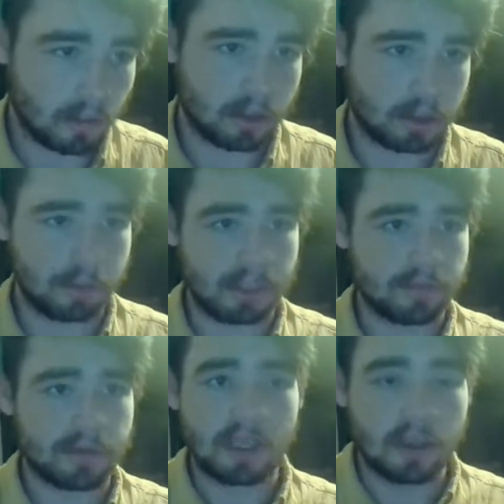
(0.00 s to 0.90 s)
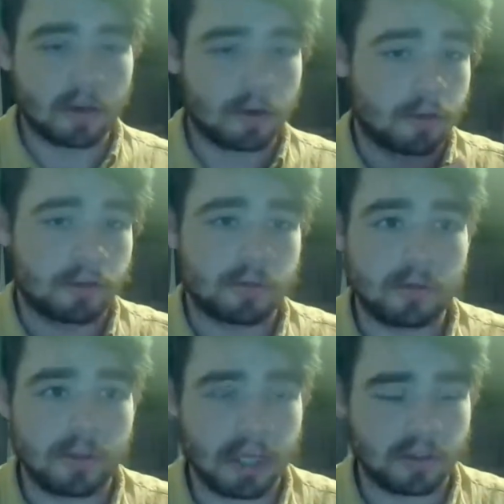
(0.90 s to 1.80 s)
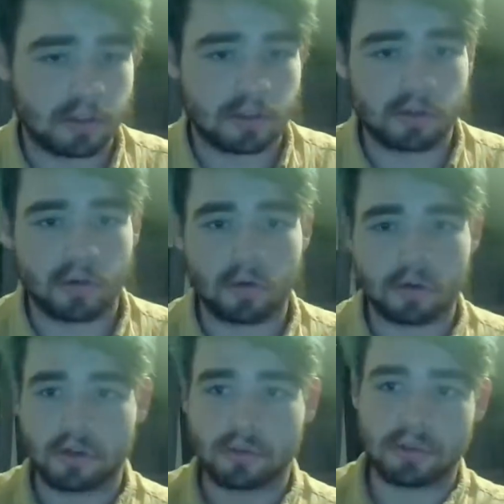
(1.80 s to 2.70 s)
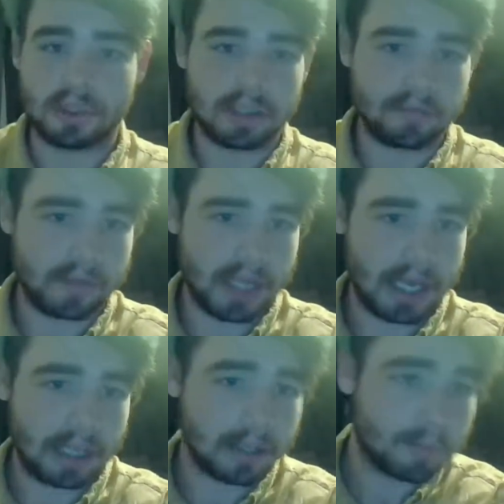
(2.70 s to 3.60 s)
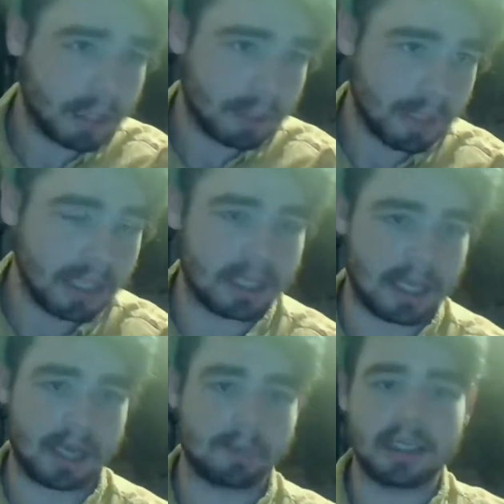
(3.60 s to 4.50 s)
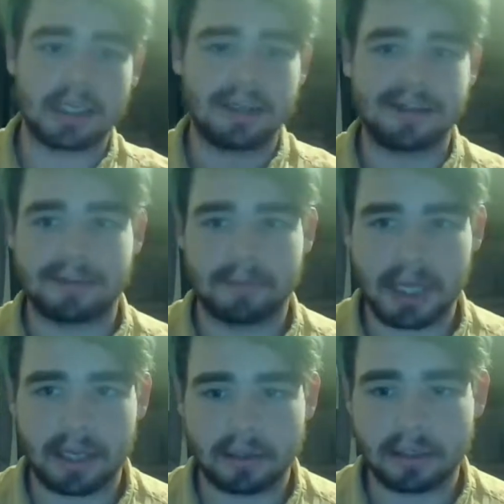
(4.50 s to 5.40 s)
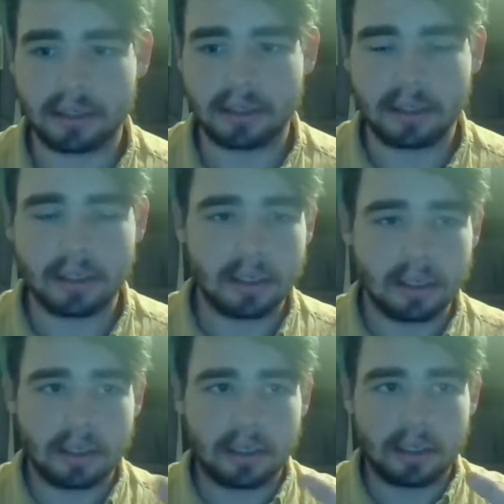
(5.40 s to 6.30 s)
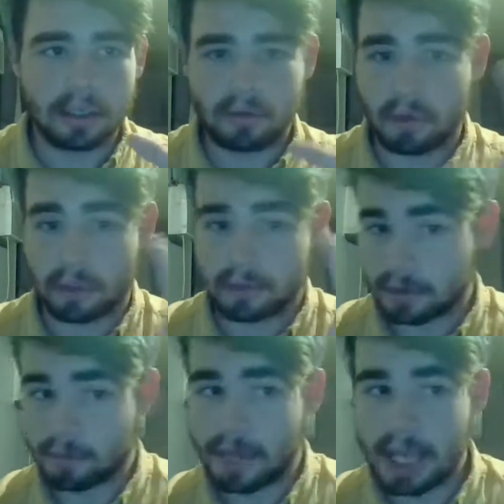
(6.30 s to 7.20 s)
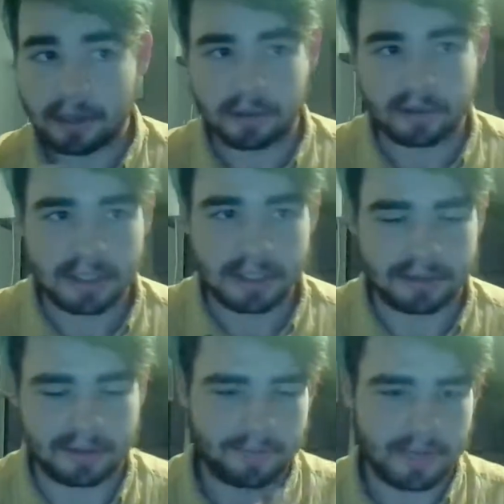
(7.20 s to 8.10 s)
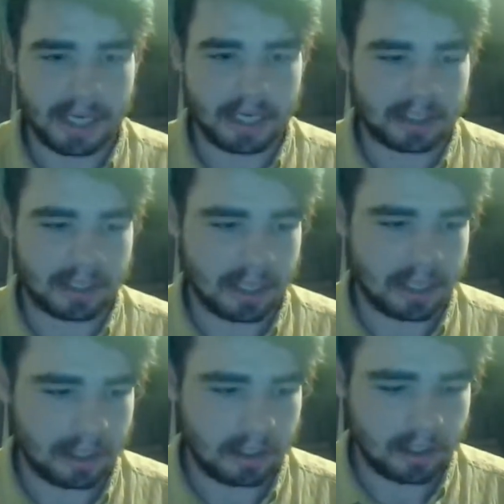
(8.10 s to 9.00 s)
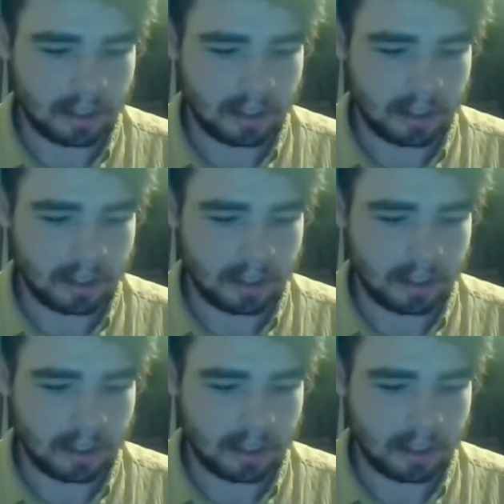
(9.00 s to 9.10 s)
or you believe earth is 2,000 years old, or you believe that the big bang happened, it doesn't matter. What matters is the fact that